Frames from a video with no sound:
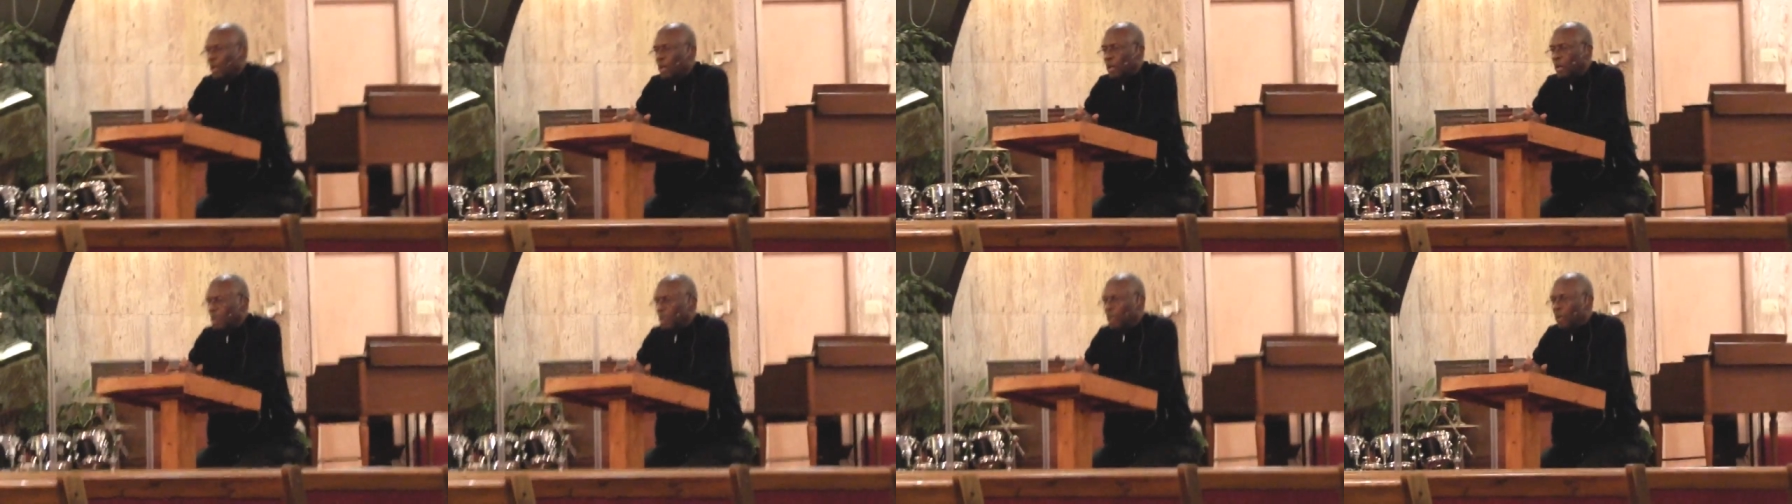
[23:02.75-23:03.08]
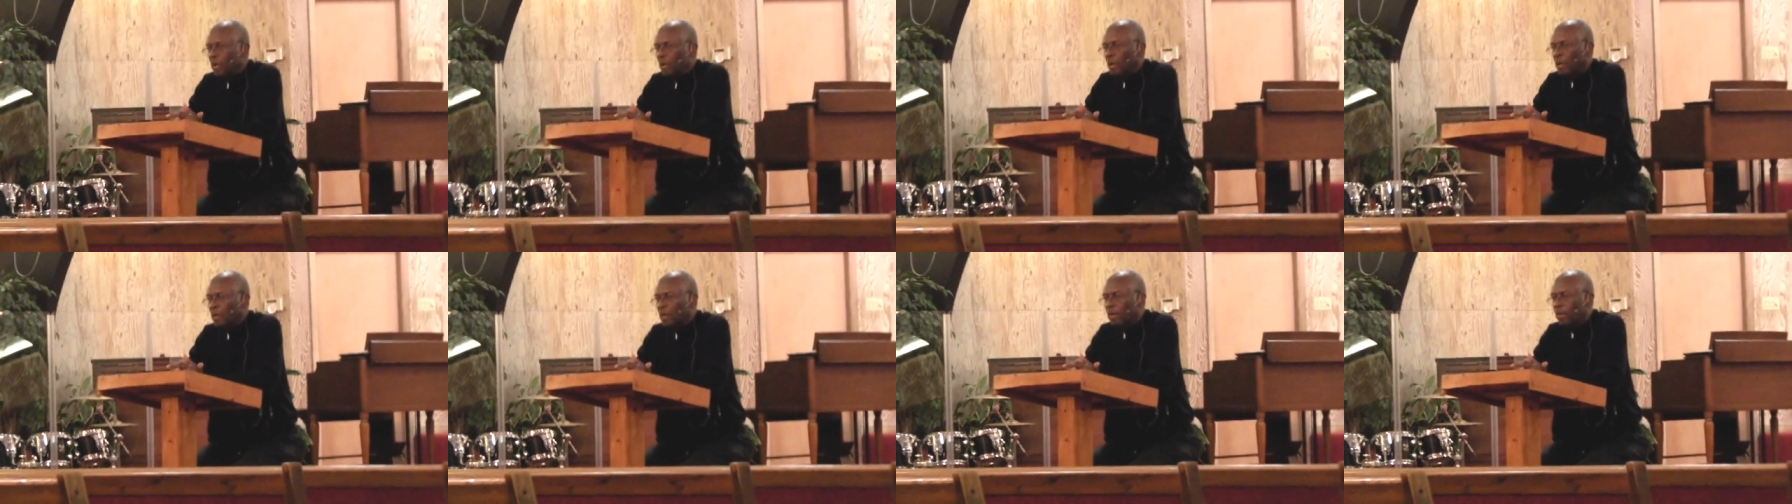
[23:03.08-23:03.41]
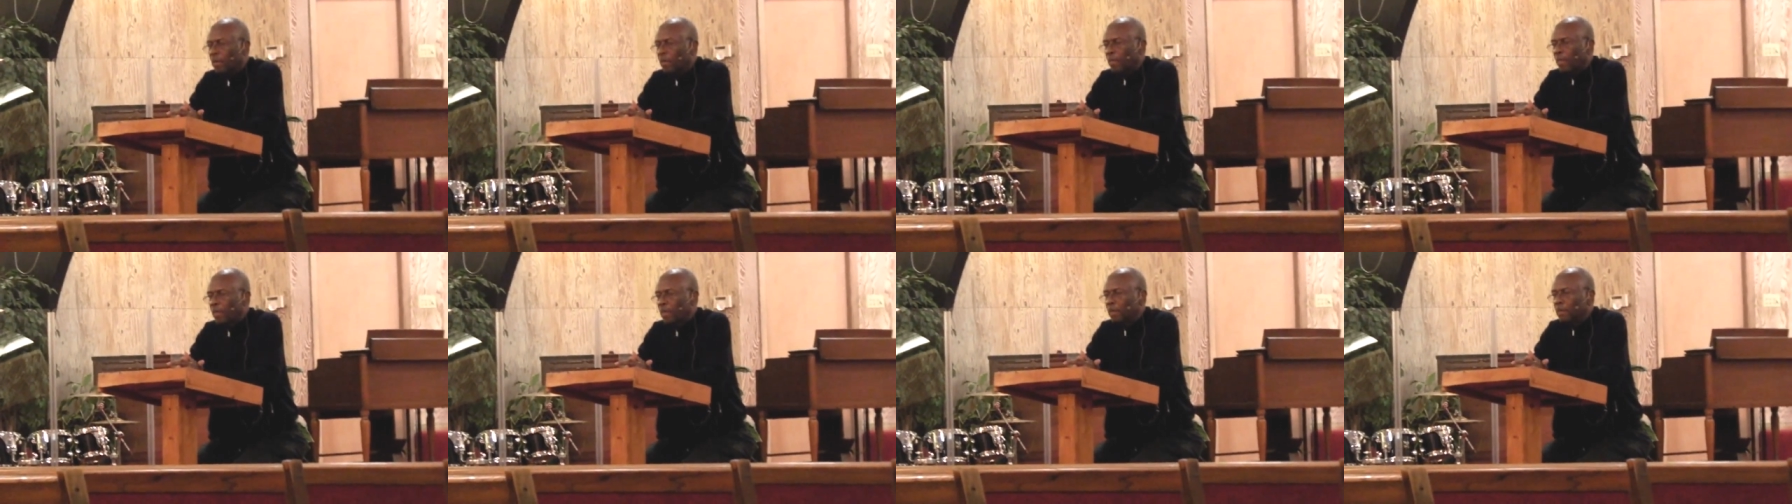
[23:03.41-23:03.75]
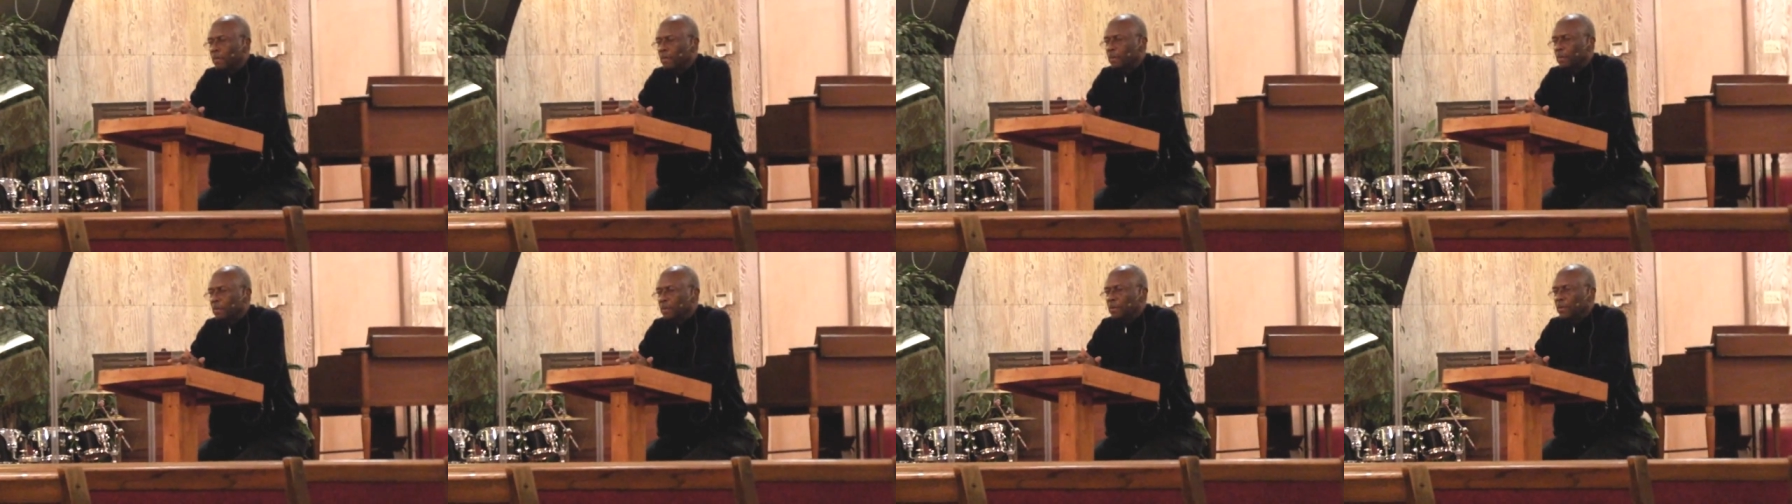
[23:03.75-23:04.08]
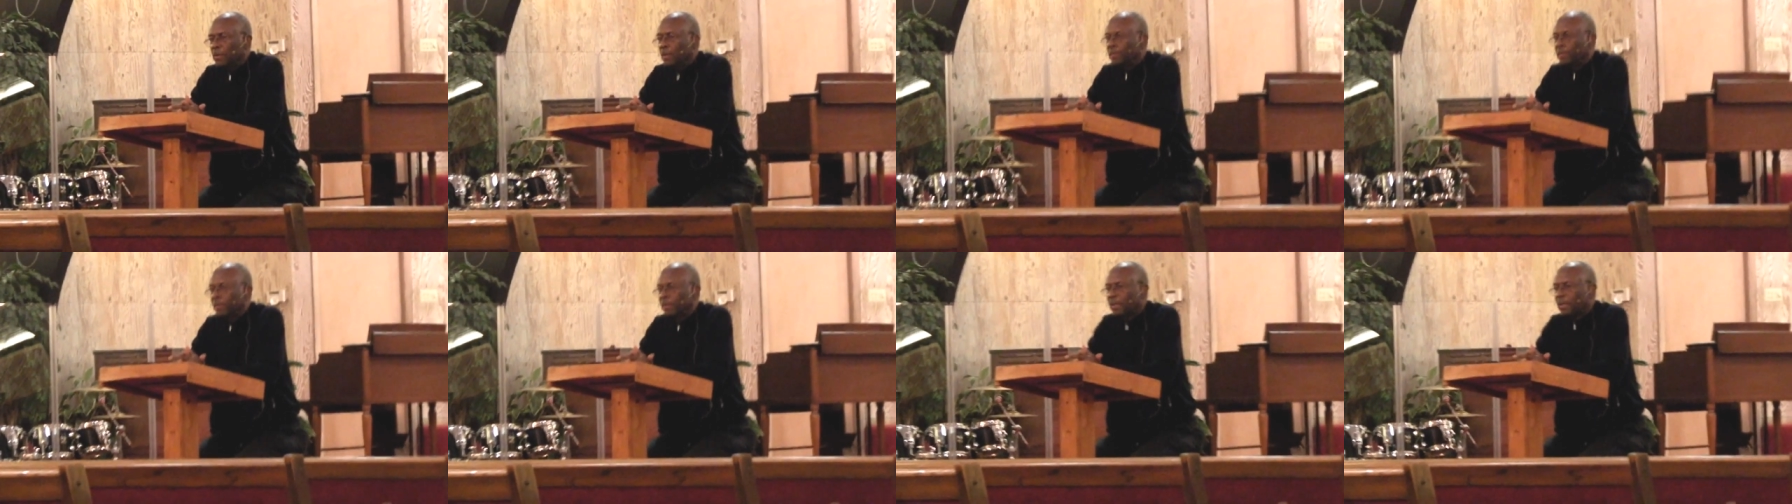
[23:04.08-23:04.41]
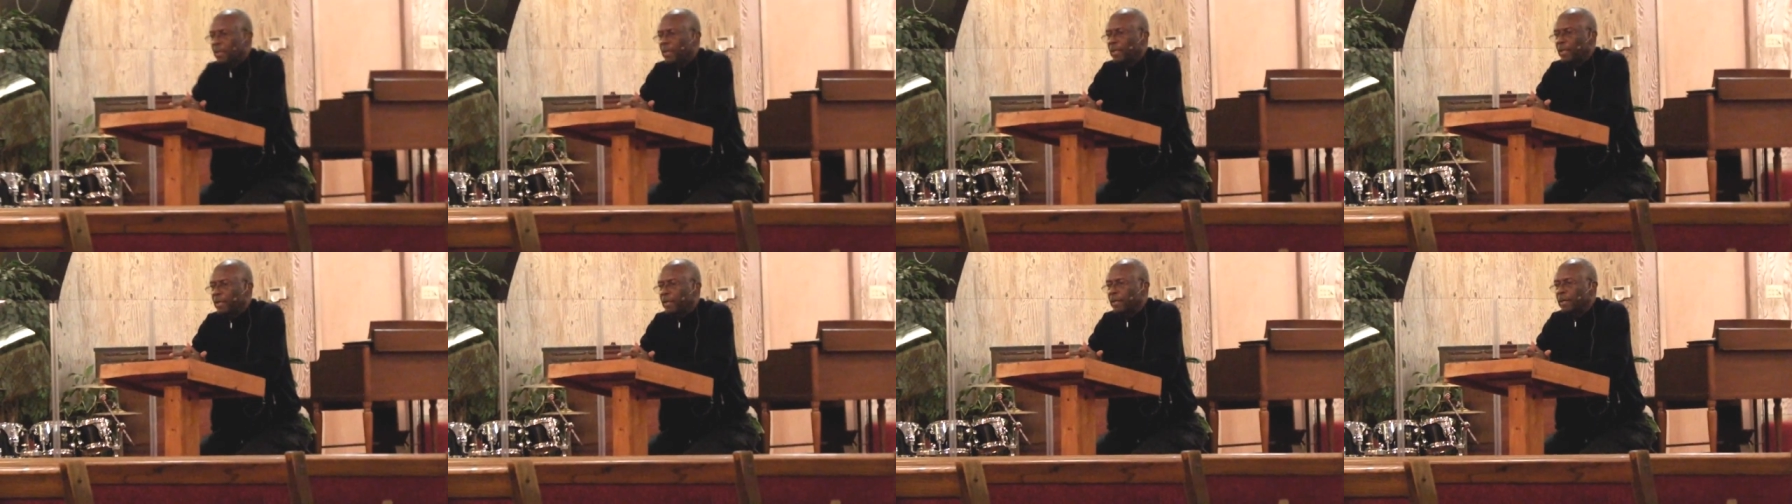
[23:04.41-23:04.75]
uh, just
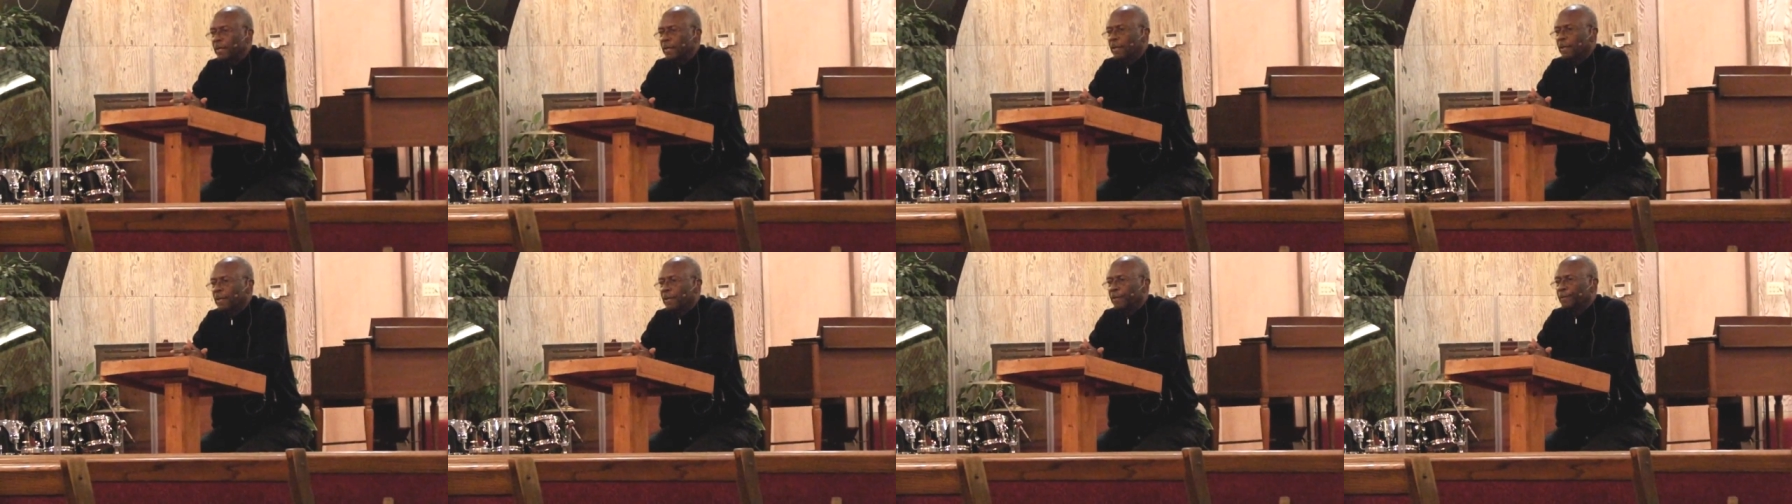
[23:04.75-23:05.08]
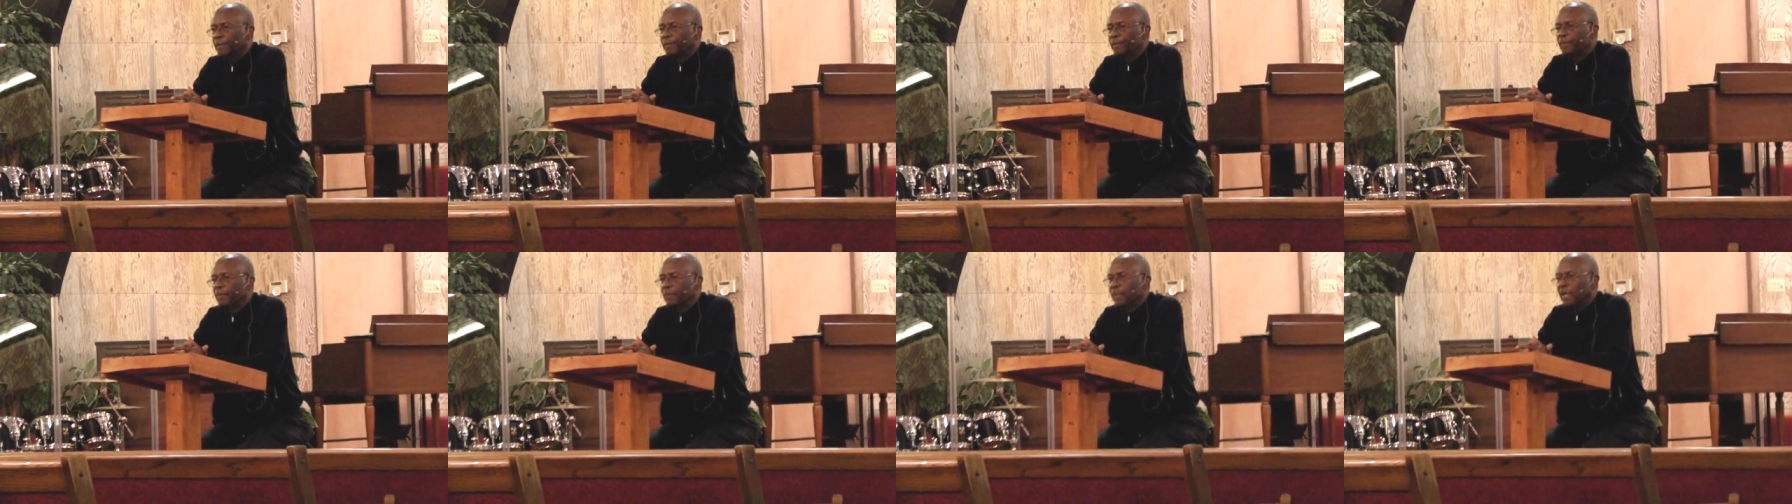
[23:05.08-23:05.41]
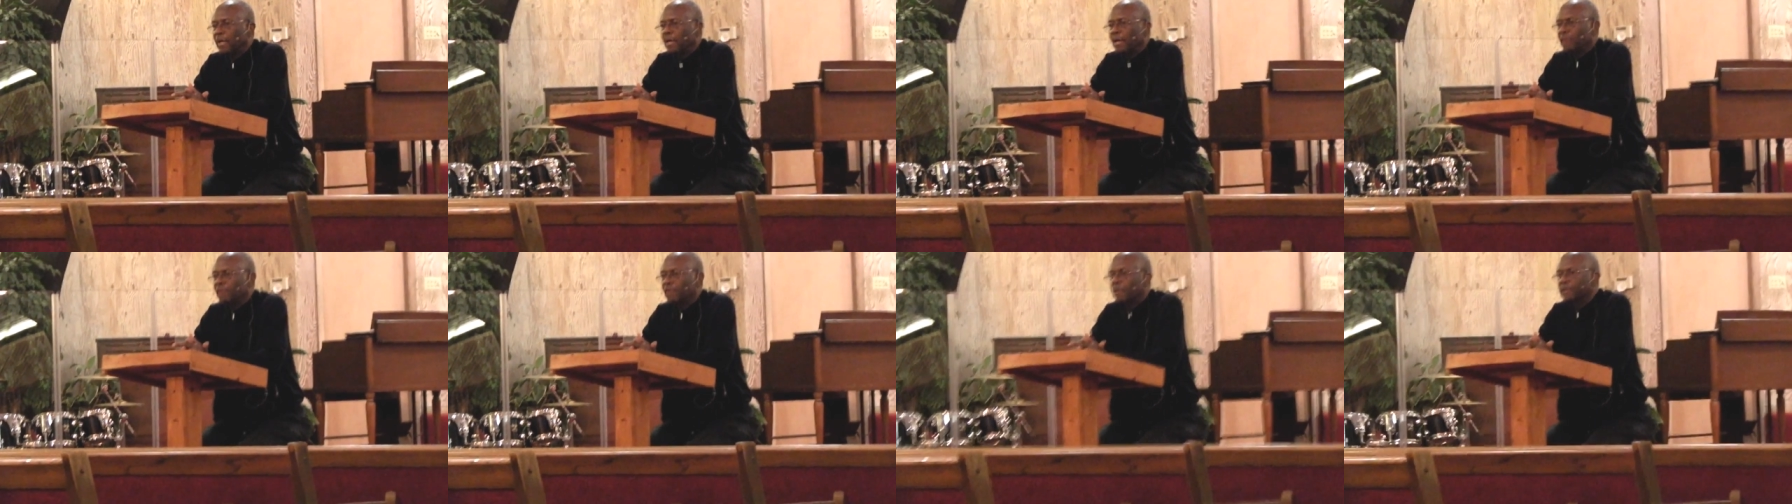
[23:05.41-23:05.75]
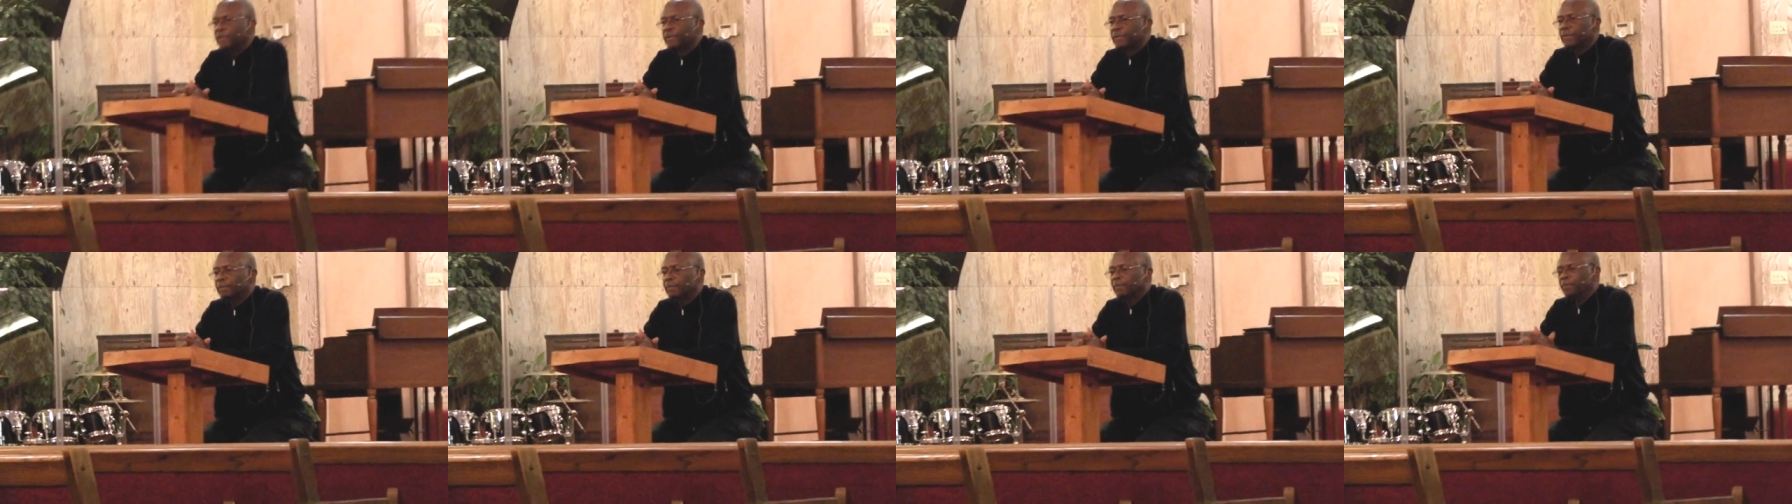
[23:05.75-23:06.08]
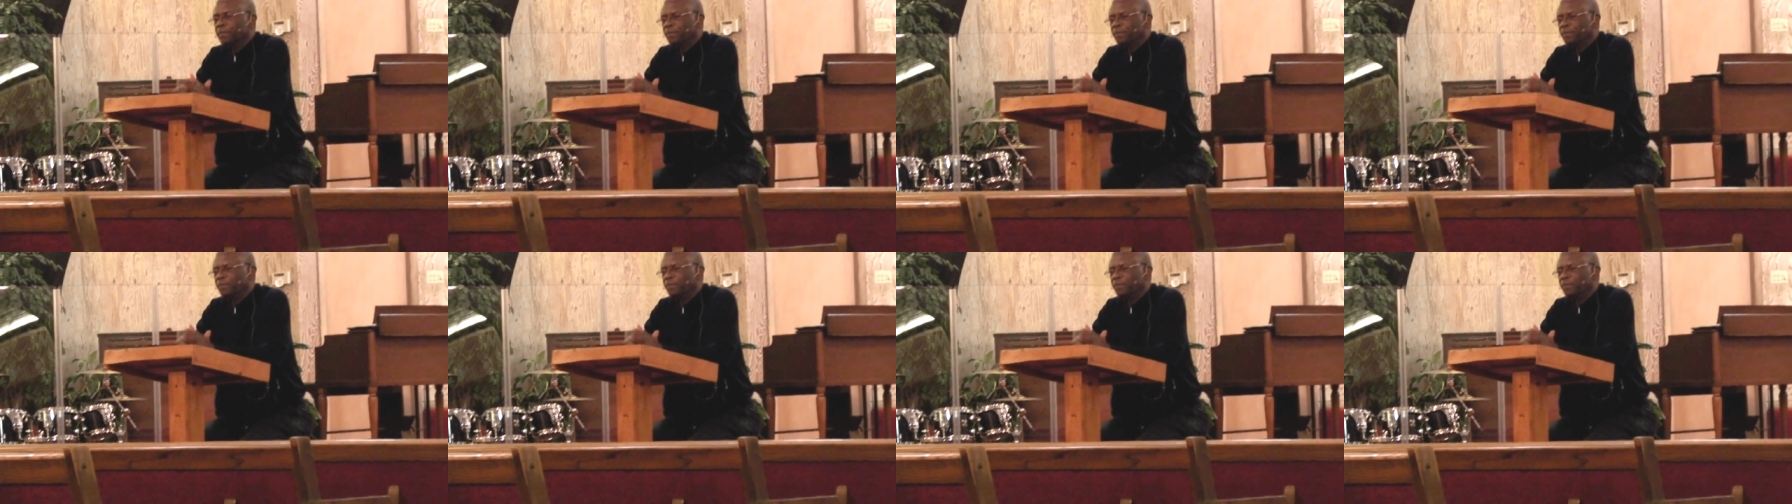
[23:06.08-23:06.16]
like um, I was